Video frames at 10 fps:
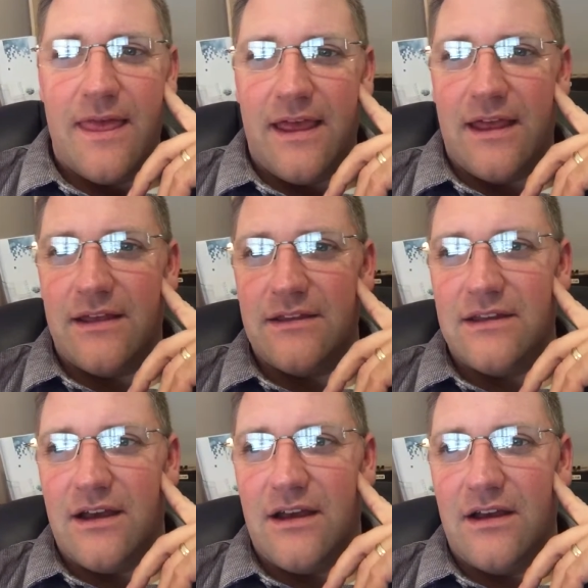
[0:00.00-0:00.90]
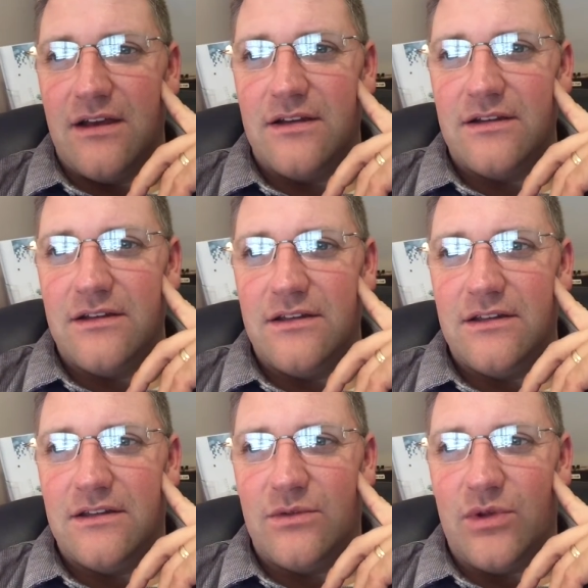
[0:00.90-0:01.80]
and
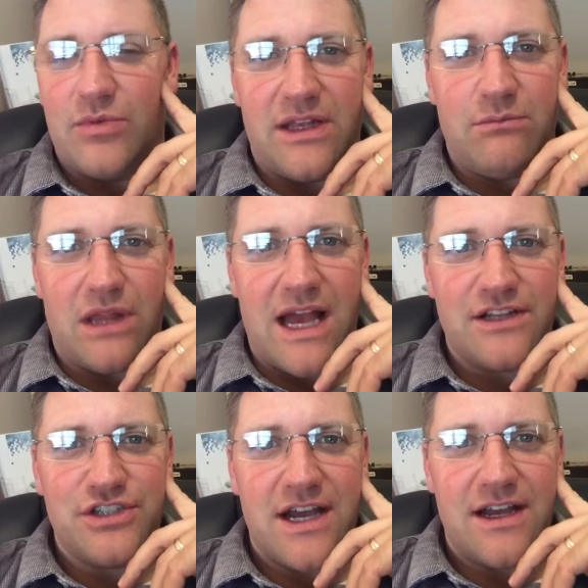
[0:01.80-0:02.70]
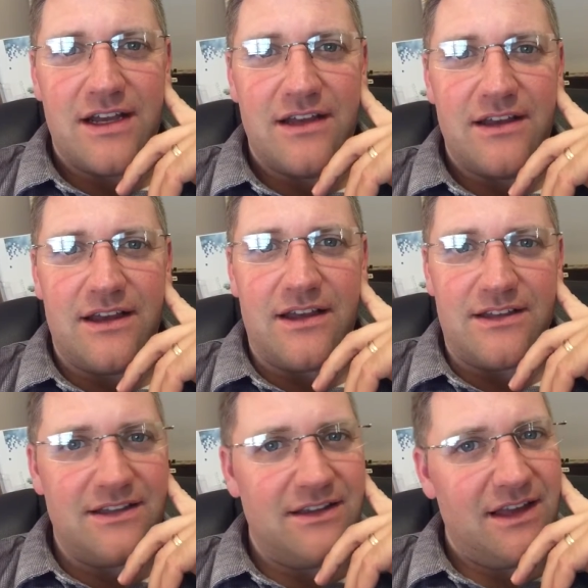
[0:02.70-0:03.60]
we played blackjack, and
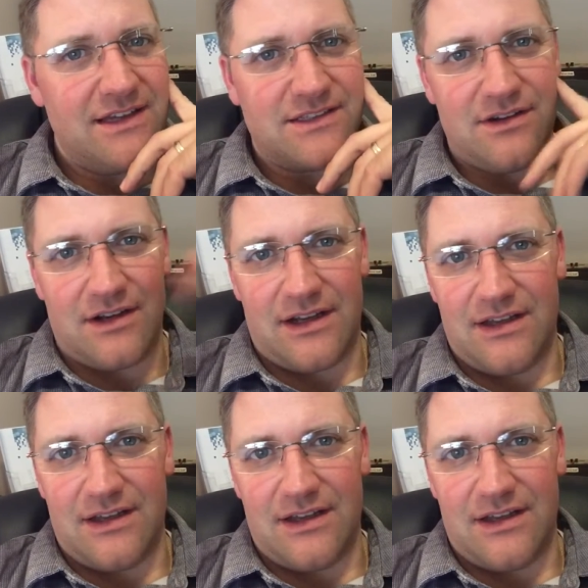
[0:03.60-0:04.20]
it didn't last long.